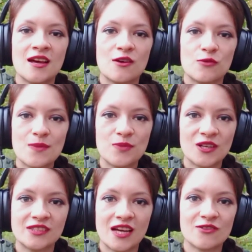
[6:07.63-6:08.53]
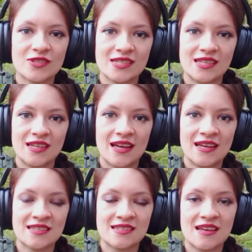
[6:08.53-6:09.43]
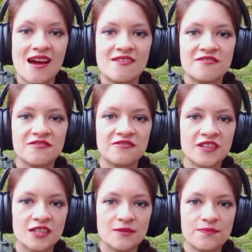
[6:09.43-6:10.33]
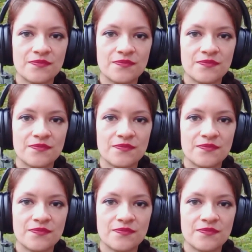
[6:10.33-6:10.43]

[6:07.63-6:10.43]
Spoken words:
we pronounce as v,